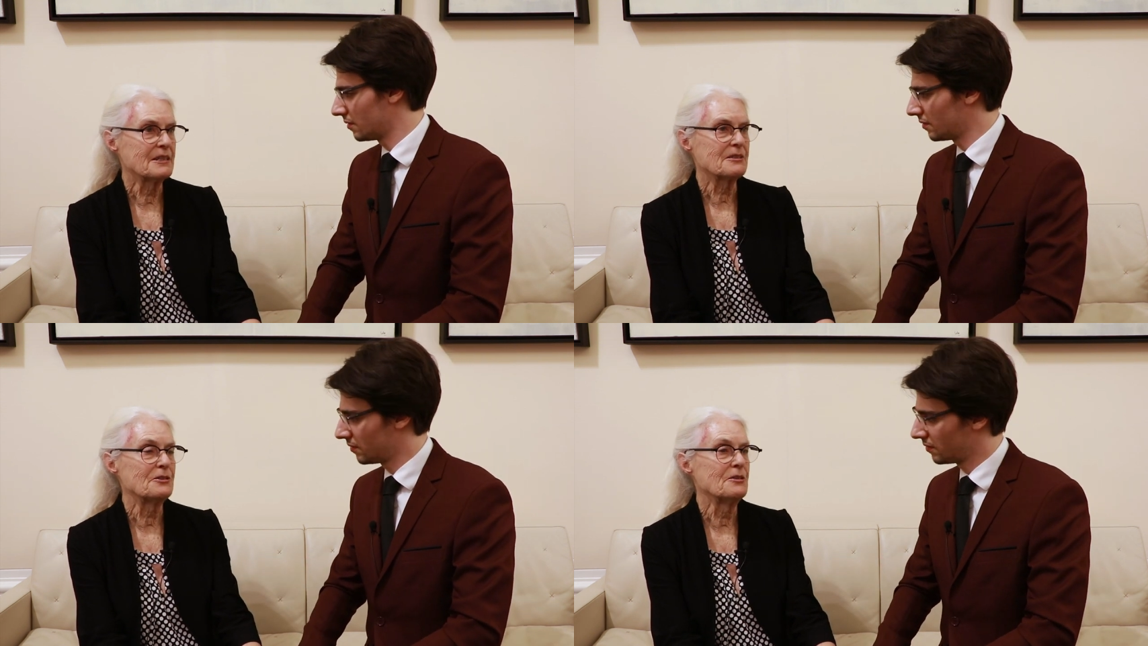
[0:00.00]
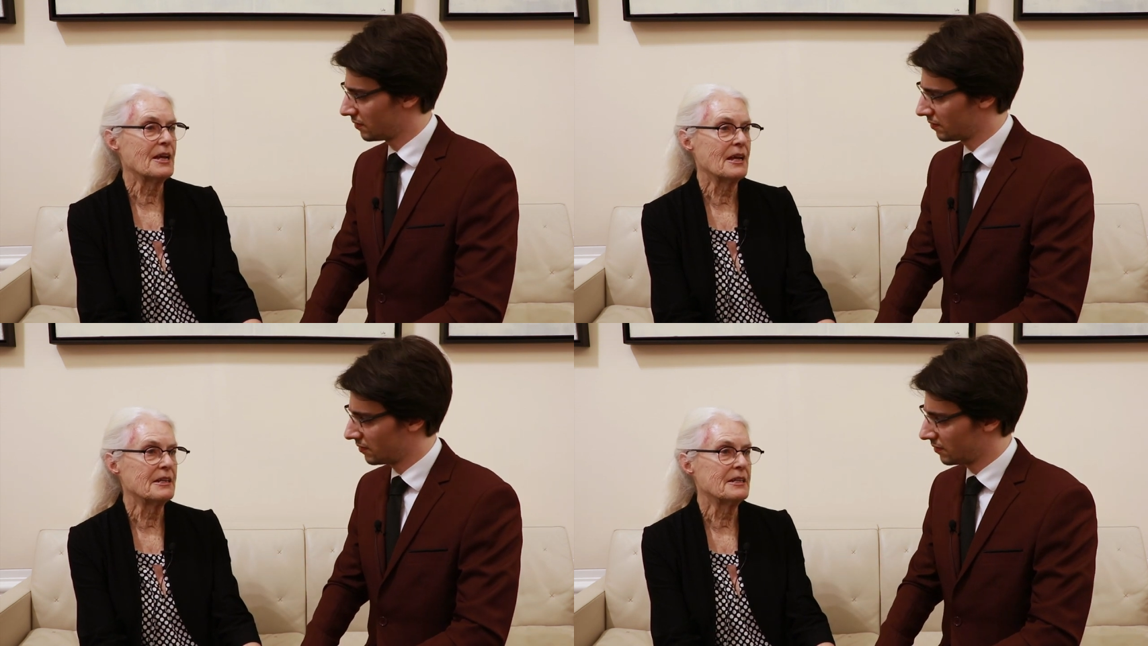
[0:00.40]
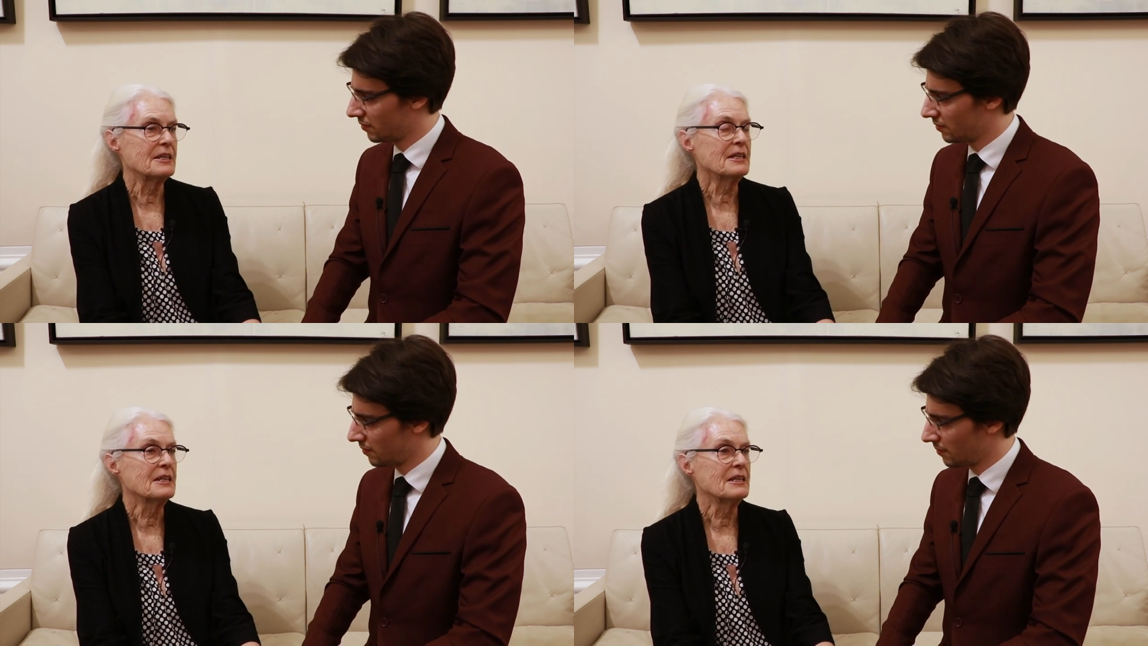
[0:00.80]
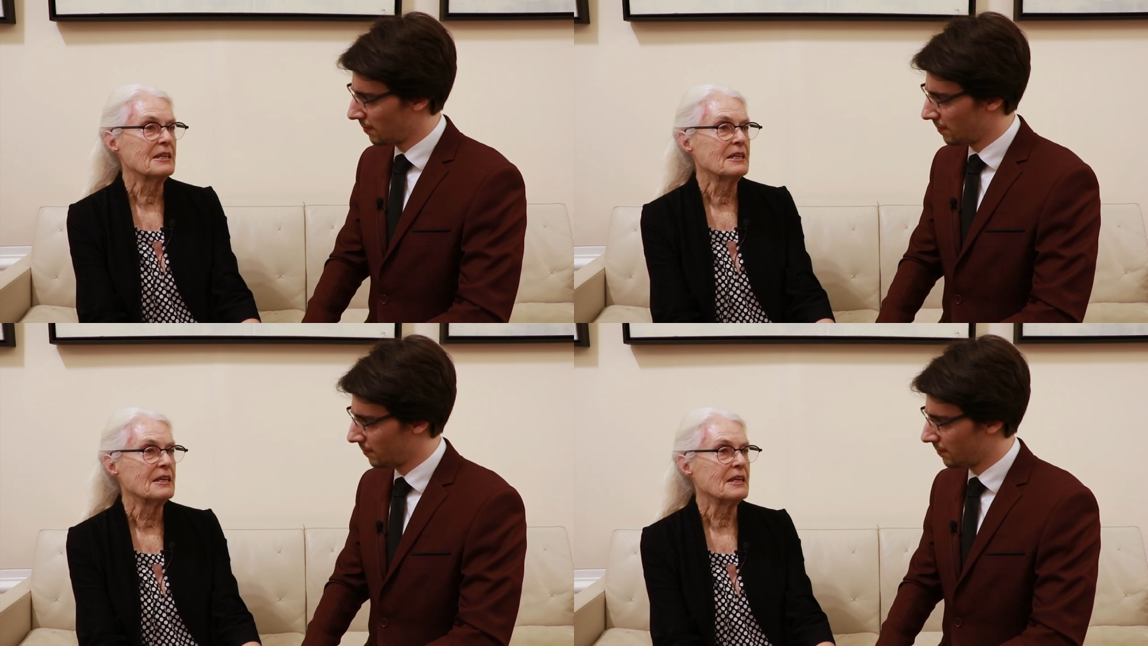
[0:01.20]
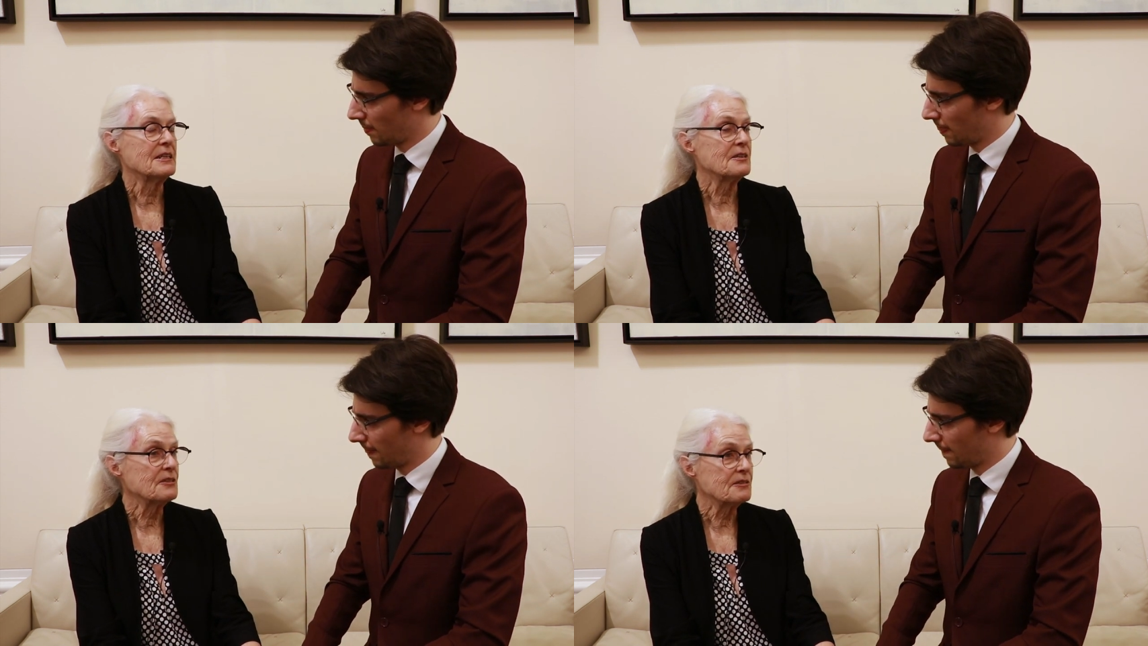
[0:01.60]
Speaker 1: externality.
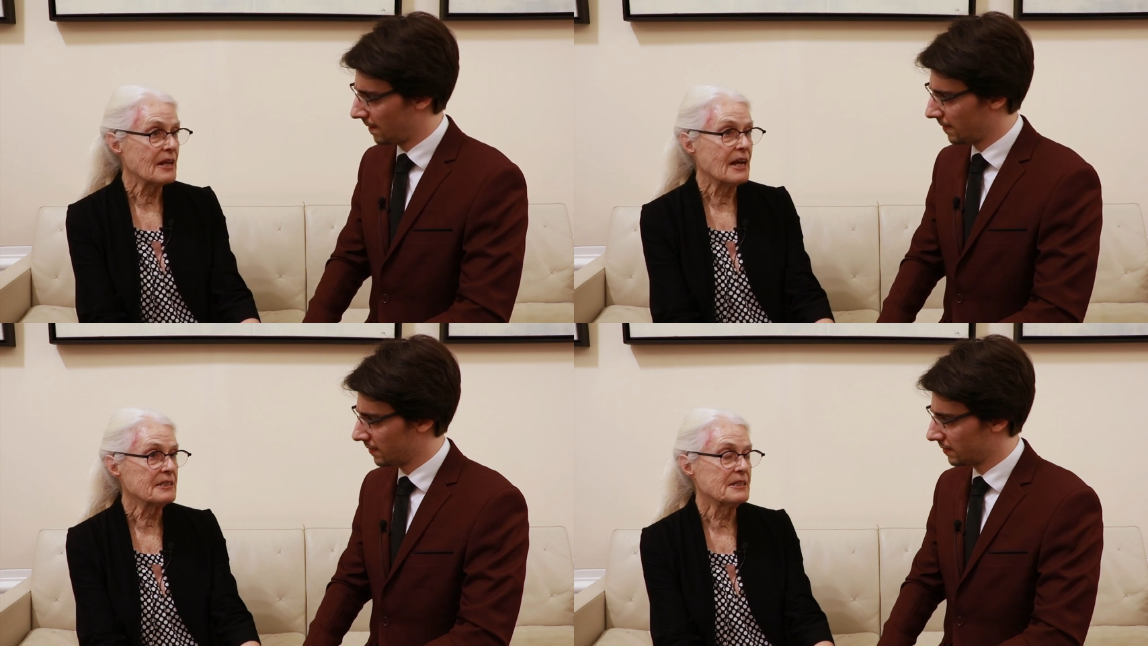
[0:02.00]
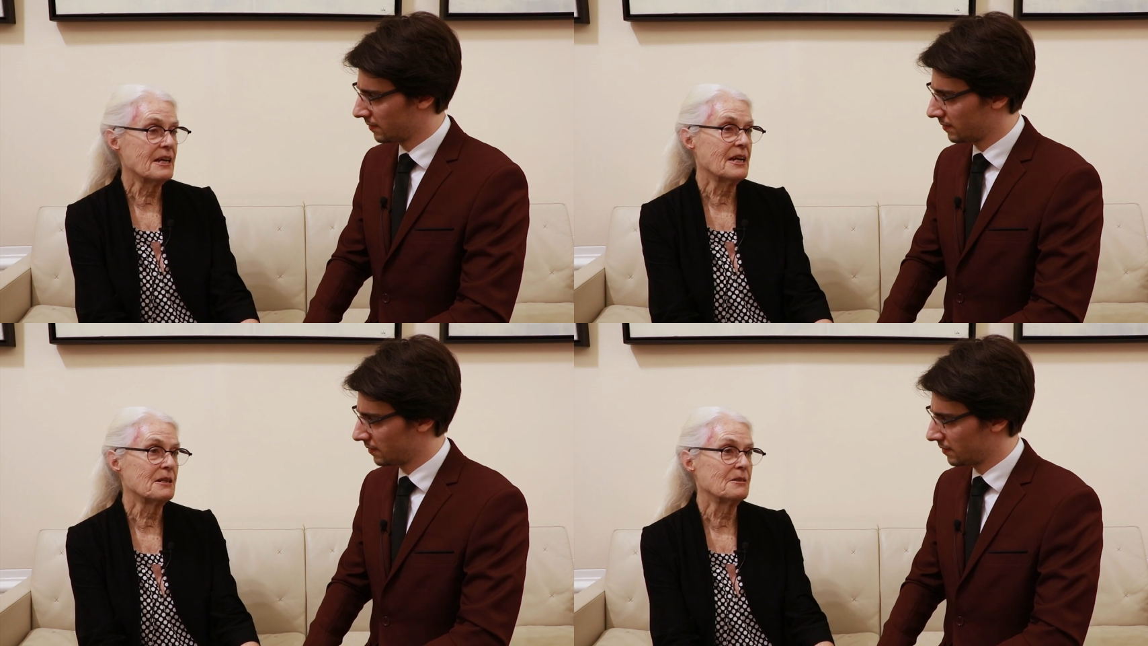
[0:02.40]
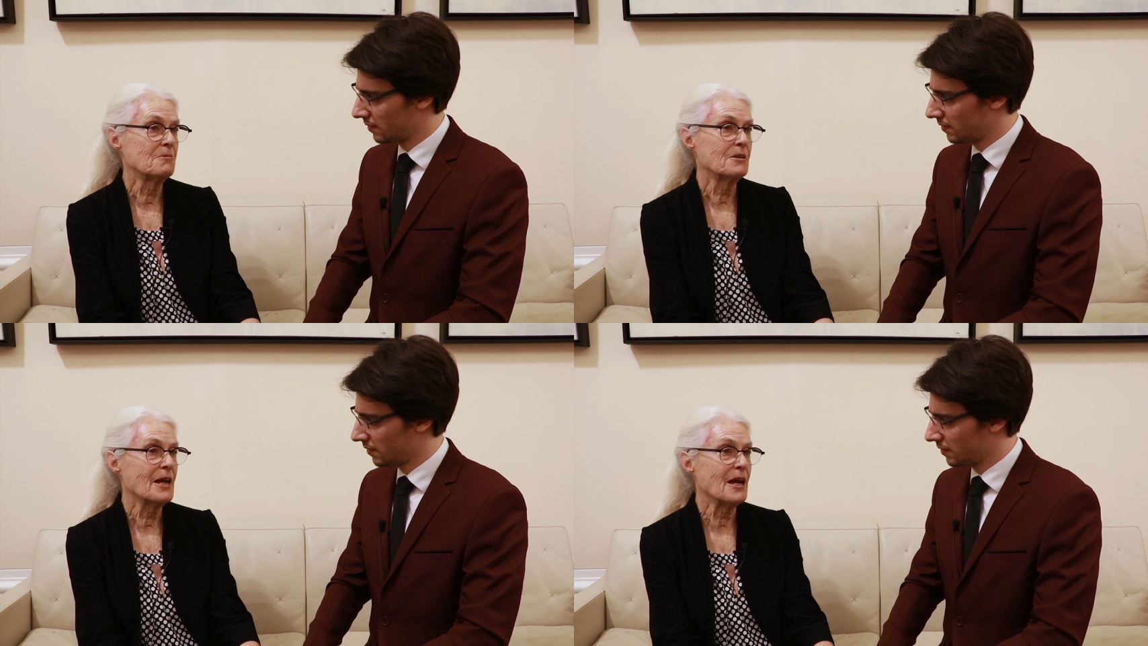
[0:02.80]
And it's exactly like what